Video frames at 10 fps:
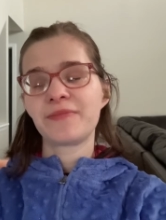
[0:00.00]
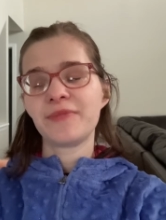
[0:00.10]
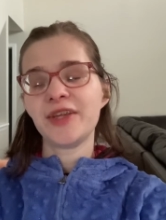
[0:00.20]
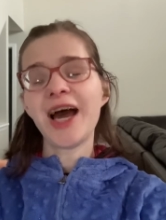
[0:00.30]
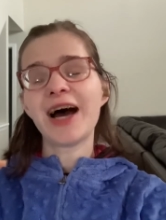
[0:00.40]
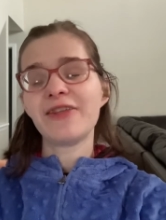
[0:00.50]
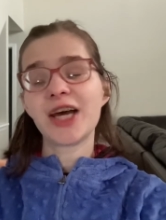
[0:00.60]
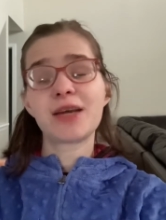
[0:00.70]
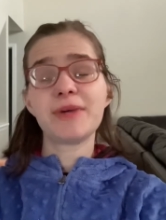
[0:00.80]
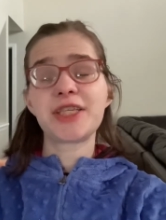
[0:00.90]
Yeah,
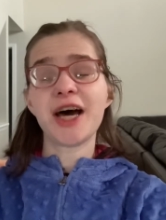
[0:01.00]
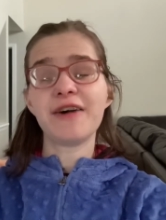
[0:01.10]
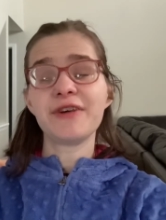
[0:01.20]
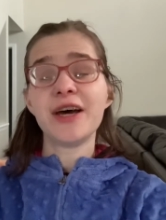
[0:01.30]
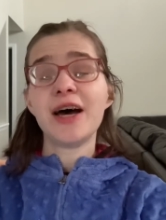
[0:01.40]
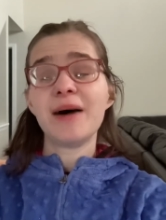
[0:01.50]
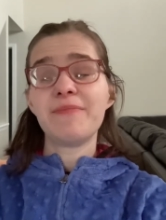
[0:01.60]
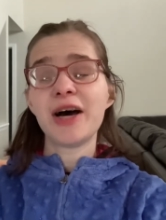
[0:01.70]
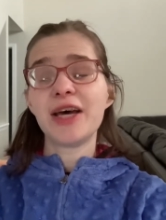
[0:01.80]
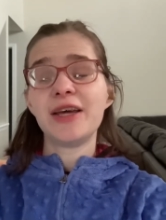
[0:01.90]
that can be tough.
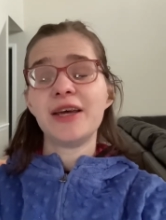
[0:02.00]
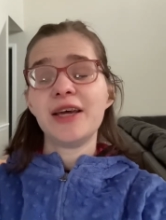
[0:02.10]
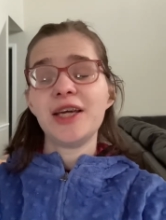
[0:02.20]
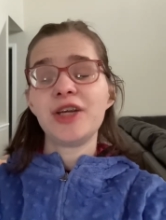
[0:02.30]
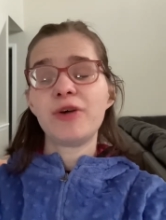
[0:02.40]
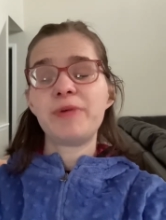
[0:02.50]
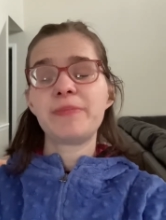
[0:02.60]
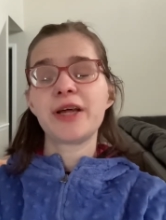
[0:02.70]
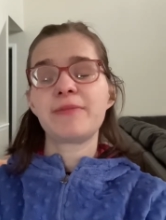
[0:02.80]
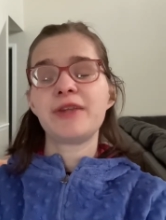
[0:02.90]
But you know,
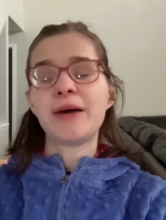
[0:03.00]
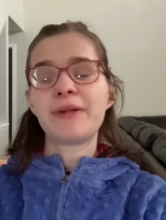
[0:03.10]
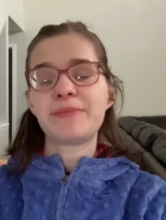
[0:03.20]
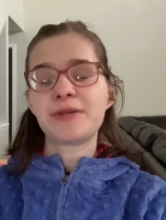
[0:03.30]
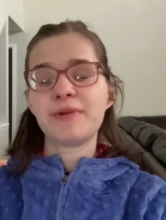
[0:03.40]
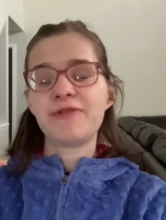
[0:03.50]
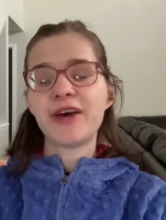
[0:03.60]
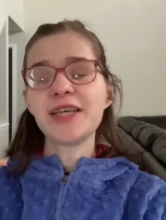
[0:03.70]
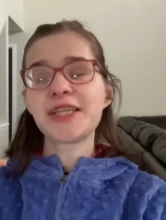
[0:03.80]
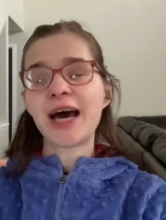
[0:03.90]
people like me with epilepsy, we
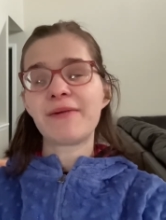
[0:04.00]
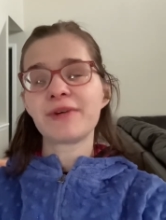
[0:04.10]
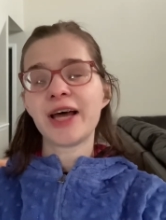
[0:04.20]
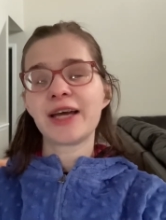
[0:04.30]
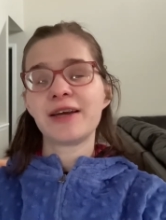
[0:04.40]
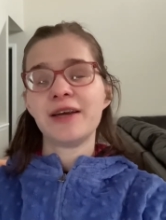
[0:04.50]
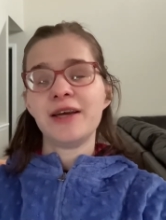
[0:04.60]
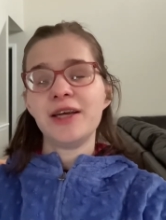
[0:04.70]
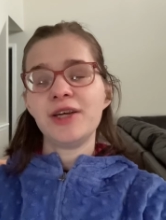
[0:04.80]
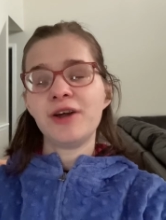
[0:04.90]
face that. We're like,
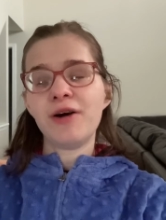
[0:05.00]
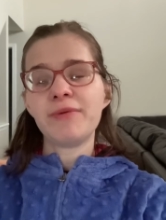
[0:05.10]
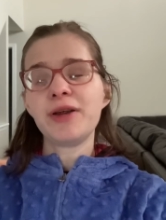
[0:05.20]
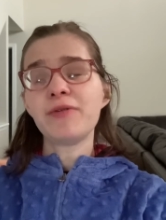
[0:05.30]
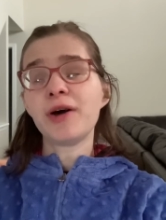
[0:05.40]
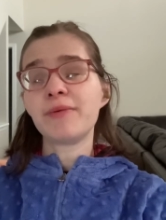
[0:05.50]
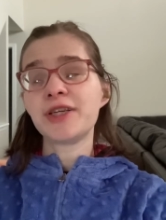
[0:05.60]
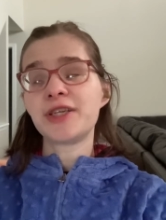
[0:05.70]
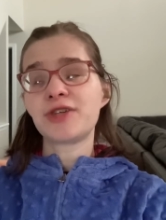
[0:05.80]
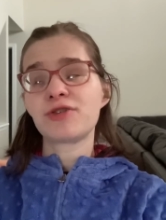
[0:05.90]
you know, we don't know when a
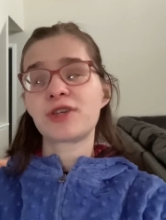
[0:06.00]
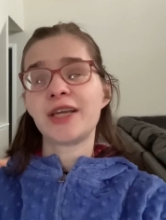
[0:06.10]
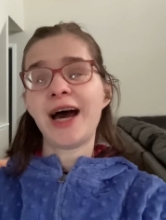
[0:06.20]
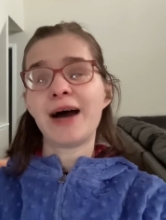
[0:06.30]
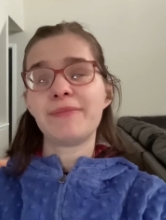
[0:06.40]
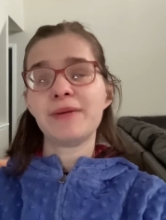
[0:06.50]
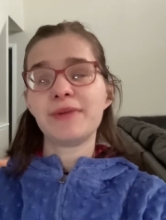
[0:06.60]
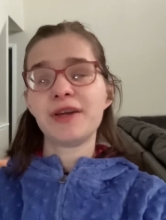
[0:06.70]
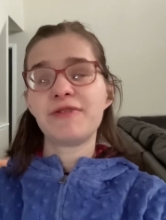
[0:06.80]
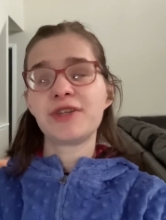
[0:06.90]
seizure is gonna happen,
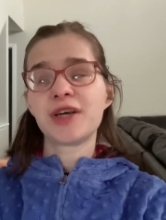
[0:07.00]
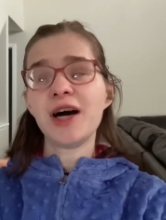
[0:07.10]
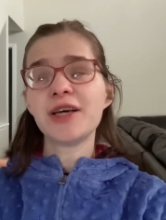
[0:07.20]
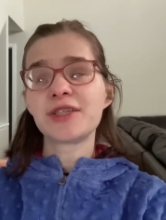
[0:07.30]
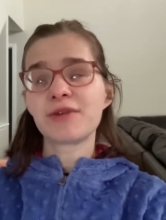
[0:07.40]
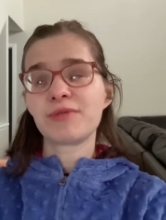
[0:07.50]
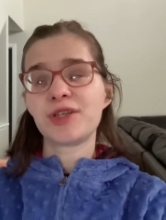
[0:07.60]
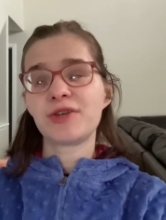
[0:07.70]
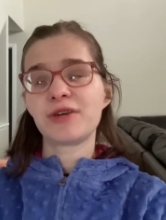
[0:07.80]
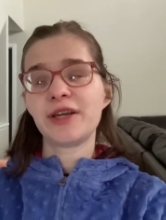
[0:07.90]
but if it does, are we
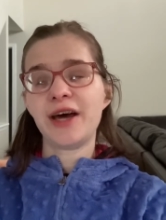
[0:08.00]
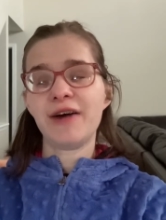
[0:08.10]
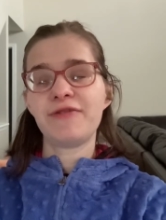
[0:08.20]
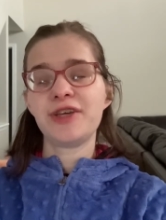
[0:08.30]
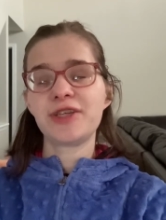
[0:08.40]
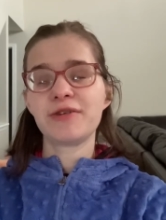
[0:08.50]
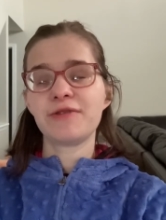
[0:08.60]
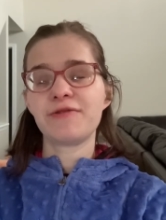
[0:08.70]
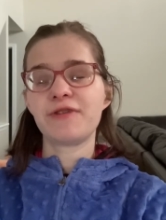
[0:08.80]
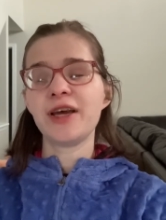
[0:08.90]
still gonna have these
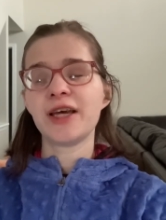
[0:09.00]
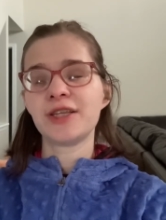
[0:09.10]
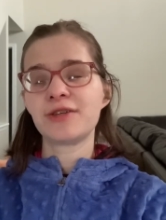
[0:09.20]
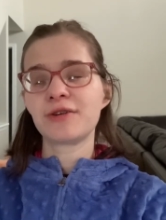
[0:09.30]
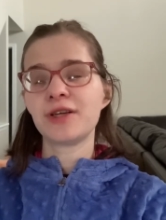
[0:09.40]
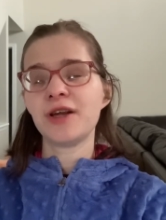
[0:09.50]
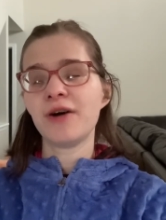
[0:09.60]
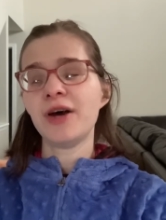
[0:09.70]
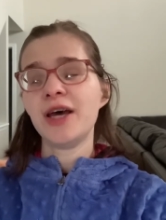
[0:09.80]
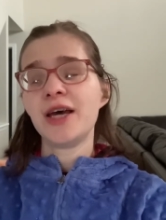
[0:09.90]
certain friends, or, you
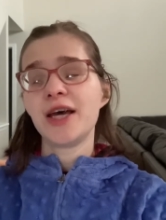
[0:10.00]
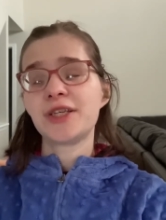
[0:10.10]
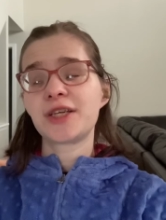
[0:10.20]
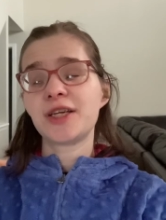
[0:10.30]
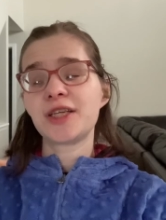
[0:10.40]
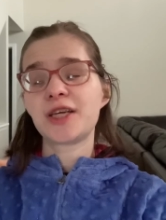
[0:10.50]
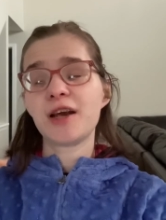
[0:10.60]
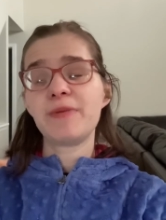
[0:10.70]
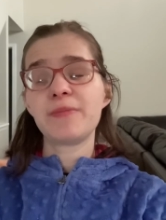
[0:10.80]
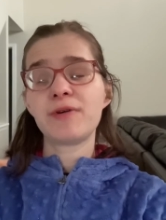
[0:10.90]
know, is it gonna scare
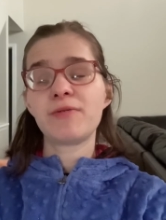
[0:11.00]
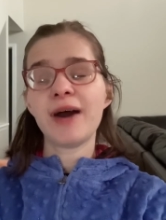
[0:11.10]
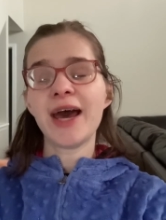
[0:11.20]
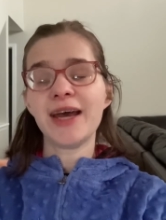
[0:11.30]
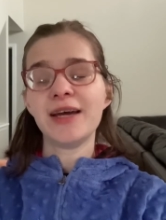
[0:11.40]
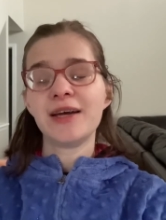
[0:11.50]
people away?